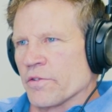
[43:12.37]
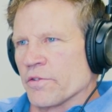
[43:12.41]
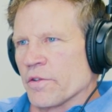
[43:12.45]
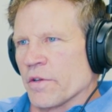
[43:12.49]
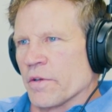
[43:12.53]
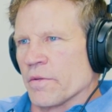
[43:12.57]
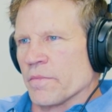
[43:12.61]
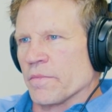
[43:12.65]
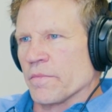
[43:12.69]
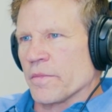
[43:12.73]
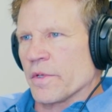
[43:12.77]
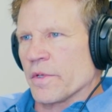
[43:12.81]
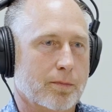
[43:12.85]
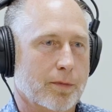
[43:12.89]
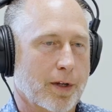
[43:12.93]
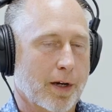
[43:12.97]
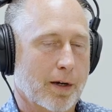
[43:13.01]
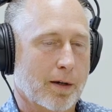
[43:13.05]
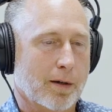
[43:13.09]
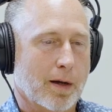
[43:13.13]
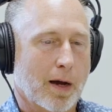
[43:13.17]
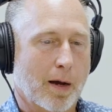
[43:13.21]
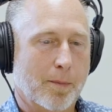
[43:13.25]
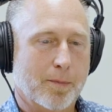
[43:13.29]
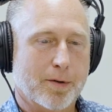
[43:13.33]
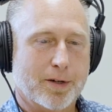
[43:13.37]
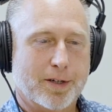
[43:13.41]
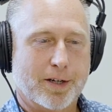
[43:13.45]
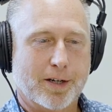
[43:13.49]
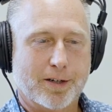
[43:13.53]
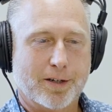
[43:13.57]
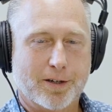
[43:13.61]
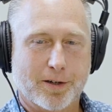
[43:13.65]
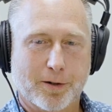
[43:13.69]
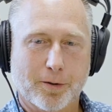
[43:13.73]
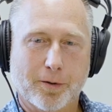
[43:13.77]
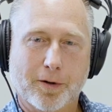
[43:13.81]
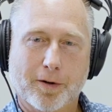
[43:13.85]
So Yeah, I
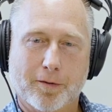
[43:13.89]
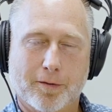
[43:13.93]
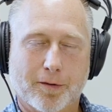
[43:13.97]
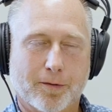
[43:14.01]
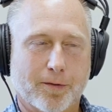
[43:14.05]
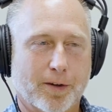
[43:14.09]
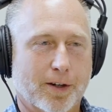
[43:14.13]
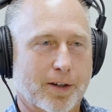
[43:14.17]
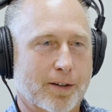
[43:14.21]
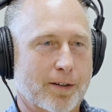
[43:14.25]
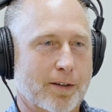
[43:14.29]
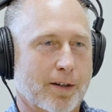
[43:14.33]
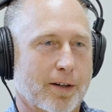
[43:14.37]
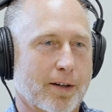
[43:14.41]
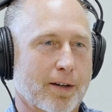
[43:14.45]
appreciate you doing it. It was fun.